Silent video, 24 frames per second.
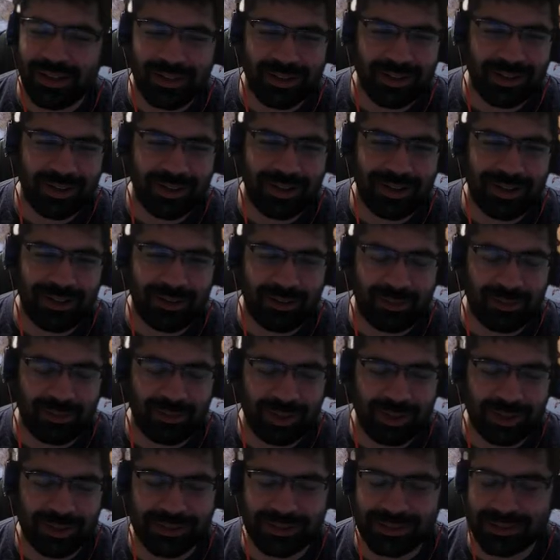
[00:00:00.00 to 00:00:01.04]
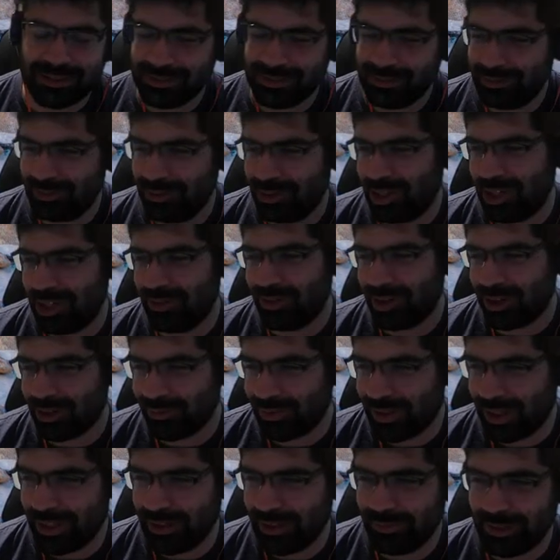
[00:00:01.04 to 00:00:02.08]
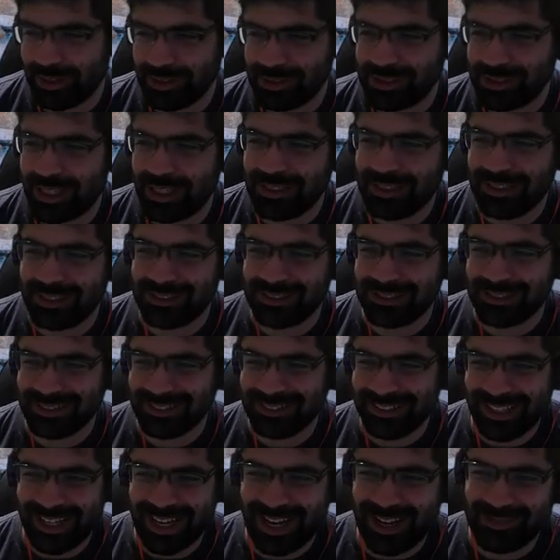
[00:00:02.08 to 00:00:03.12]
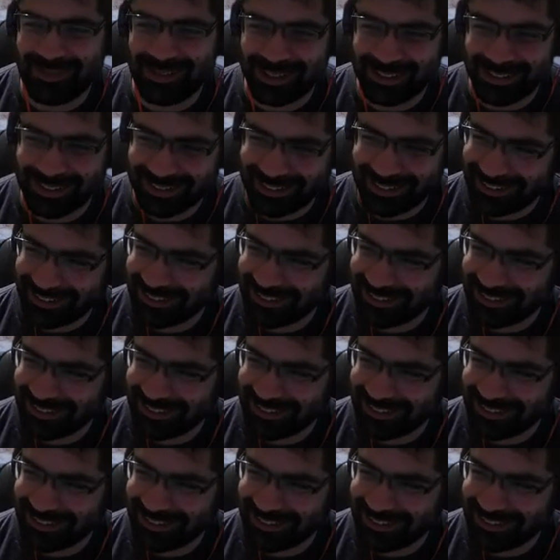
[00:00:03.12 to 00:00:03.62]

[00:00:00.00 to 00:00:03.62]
of his during one of the events. I just haven't.